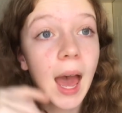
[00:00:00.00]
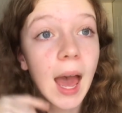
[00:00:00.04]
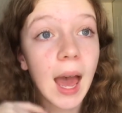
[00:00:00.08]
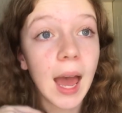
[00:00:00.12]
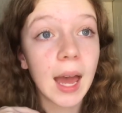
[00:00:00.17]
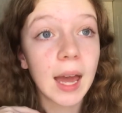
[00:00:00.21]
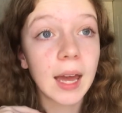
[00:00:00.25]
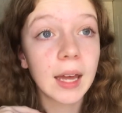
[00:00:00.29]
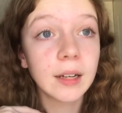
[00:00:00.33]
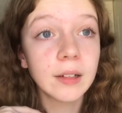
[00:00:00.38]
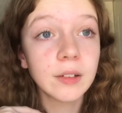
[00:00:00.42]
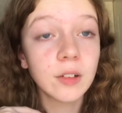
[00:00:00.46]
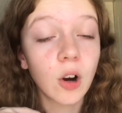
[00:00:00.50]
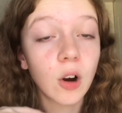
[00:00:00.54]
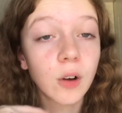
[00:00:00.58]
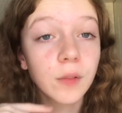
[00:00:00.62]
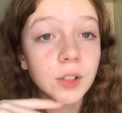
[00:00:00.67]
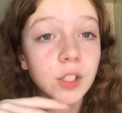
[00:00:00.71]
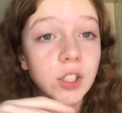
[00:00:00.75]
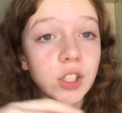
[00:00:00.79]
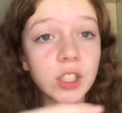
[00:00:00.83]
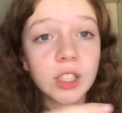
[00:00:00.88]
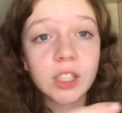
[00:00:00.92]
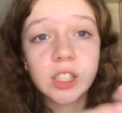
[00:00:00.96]
And
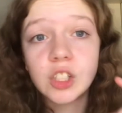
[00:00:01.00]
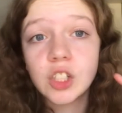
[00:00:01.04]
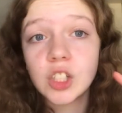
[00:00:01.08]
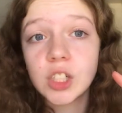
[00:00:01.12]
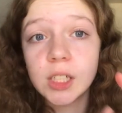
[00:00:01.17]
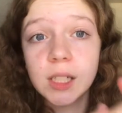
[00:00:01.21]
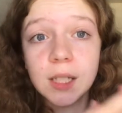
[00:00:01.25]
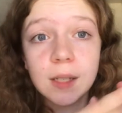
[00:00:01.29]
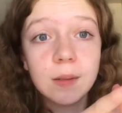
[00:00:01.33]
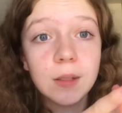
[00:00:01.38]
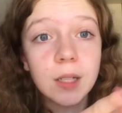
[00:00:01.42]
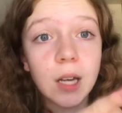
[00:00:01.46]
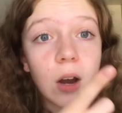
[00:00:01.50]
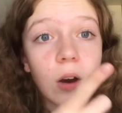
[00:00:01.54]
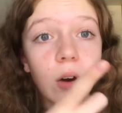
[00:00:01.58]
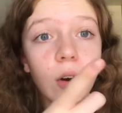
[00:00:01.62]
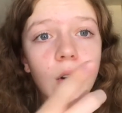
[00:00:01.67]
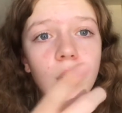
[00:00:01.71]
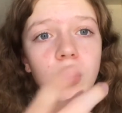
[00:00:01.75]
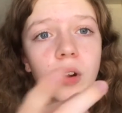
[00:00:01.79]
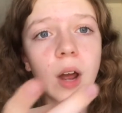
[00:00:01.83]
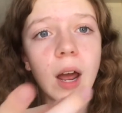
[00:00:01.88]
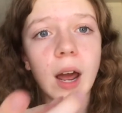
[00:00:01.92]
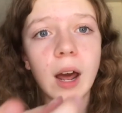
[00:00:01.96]
obviously she lives at
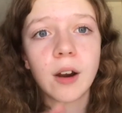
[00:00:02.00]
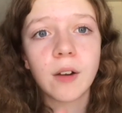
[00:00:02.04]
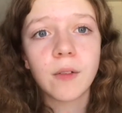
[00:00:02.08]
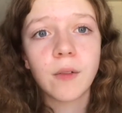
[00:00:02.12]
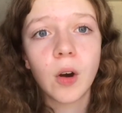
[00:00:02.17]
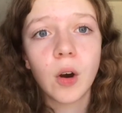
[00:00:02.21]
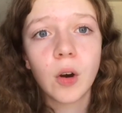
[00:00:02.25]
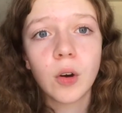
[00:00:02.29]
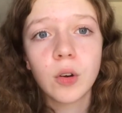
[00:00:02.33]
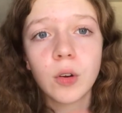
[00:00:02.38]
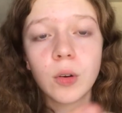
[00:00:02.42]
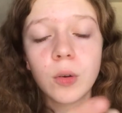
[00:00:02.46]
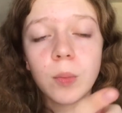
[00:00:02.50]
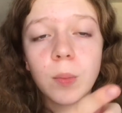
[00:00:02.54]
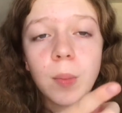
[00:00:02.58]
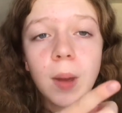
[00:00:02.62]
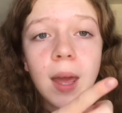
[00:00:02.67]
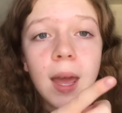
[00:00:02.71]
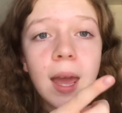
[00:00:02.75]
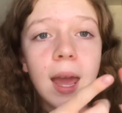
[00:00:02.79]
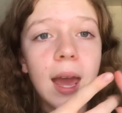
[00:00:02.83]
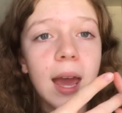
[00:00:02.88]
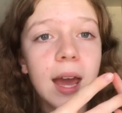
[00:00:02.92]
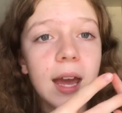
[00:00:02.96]
home, out of home,
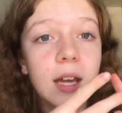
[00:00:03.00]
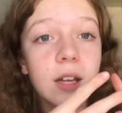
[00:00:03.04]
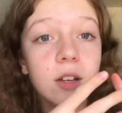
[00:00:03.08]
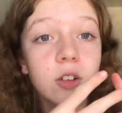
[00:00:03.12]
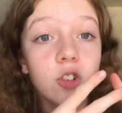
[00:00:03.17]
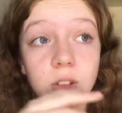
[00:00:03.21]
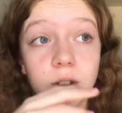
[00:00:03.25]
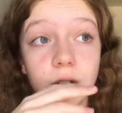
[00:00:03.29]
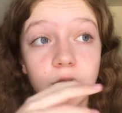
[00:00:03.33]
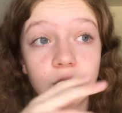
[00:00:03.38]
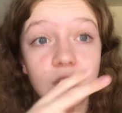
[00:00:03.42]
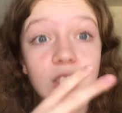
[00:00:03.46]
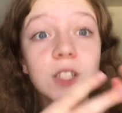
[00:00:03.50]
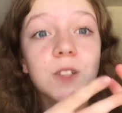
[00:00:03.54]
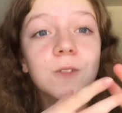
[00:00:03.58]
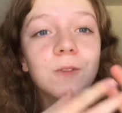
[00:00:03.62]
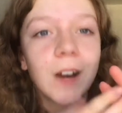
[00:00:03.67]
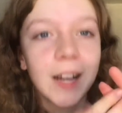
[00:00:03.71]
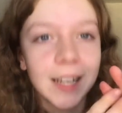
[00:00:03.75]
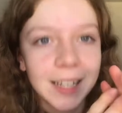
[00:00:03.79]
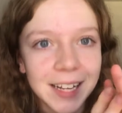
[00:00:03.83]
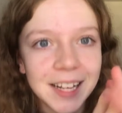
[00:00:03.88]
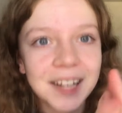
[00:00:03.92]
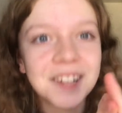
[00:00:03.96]
and she's
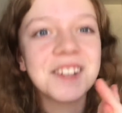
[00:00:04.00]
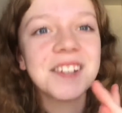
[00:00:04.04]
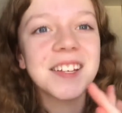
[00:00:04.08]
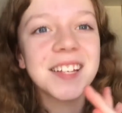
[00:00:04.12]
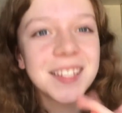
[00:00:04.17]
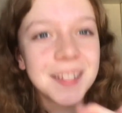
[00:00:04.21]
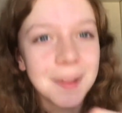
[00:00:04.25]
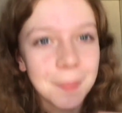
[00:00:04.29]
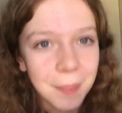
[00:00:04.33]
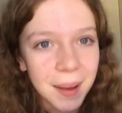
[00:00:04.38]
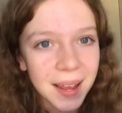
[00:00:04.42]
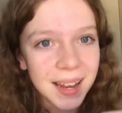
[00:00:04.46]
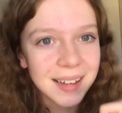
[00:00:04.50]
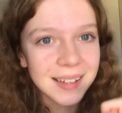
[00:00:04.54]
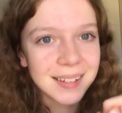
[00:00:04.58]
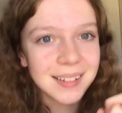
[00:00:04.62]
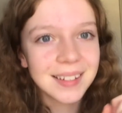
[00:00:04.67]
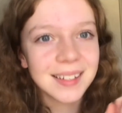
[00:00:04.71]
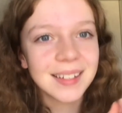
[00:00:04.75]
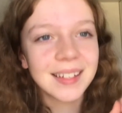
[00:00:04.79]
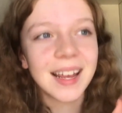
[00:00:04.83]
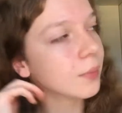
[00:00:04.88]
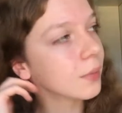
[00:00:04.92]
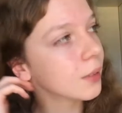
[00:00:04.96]
financially
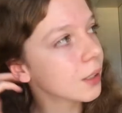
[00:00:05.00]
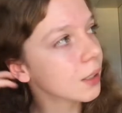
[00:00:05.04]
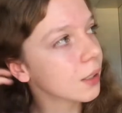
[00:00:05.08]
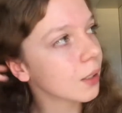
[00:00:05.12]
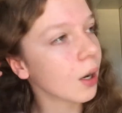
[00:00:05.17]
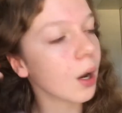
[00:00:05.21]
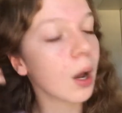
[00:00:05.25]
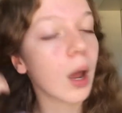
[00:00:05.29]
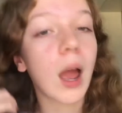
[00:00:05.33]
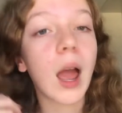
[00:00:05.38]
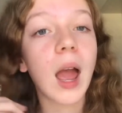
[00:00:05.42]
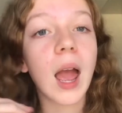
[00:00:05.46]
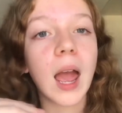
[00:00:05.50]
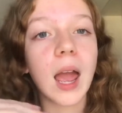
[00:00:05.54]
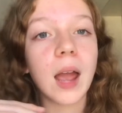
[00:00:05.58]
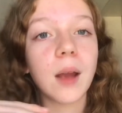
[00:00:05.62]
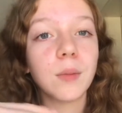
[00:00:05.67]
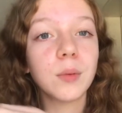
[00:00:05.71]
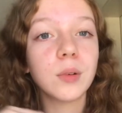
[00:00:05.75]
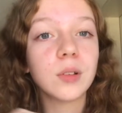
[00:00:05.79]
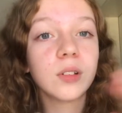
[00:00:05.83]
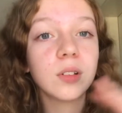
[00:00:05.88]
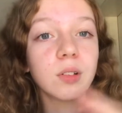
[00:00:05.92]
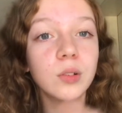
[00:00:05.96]
dependent, so it
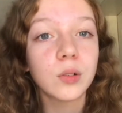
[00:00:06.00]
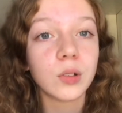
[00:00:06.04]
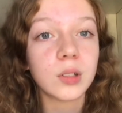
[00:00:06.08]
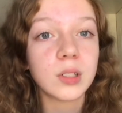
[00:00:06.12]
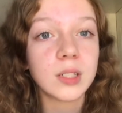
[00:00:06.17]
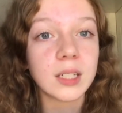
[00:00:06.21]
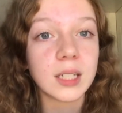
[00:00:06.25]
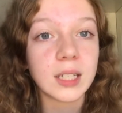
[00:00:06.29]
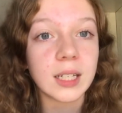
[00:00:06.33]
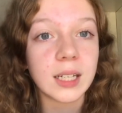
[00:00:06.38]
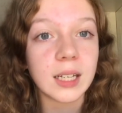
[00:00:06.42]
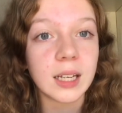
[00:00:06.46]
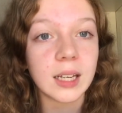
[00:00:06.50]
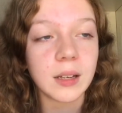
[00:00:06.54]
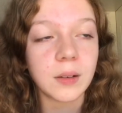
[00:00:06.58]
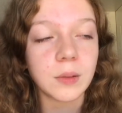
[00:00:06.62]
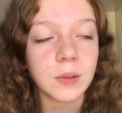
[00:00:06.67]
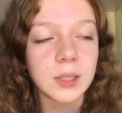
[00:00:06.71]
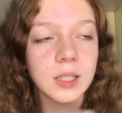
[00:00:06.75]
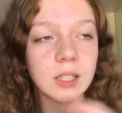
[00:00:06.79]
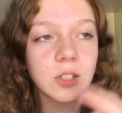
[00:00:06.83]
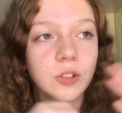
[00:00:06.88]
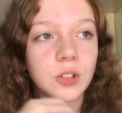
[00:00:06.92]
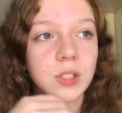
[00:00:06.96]
was
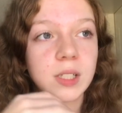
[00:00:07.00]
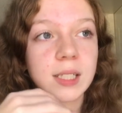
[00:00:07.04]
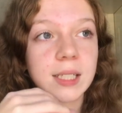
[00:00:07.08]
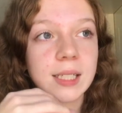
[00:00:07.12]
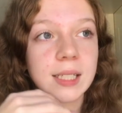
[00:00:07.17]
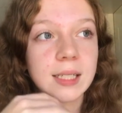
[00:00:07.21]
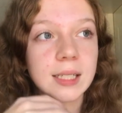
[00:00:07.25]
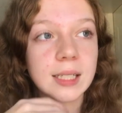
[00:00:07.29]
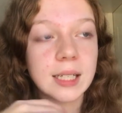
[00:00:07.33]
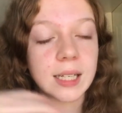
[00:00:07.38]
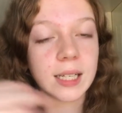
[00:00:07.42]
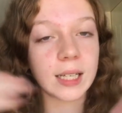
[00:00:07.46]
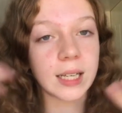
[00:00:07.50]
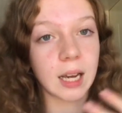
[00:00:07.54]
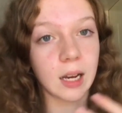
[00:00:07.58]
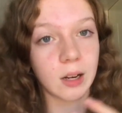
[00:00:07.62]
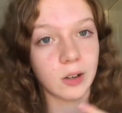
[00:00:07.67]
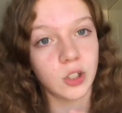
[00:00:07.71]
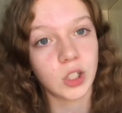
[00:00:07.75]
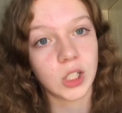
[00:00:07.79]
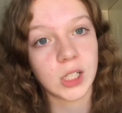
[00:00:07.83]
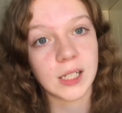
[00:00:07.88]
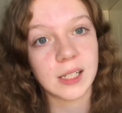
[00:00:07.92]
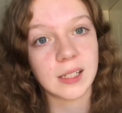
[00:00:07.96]
interesting to hear how
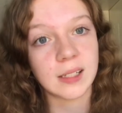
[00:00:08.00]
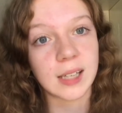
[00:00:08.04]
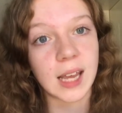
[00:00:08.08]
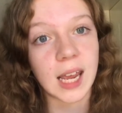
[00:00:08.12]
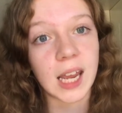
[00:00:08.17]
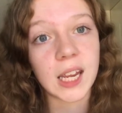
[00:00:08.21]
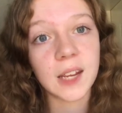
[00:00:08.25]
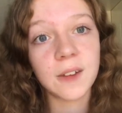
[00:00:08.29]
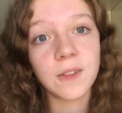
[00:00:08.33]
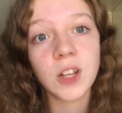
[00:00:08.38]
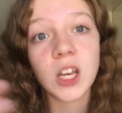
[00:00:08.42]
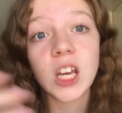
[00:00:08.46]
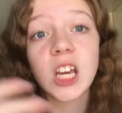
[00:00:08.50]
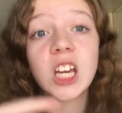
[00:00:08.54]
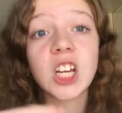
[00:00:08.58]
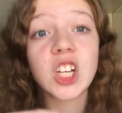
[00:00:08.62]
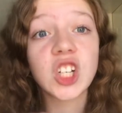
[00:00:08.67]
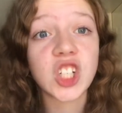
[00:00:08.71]
she saved.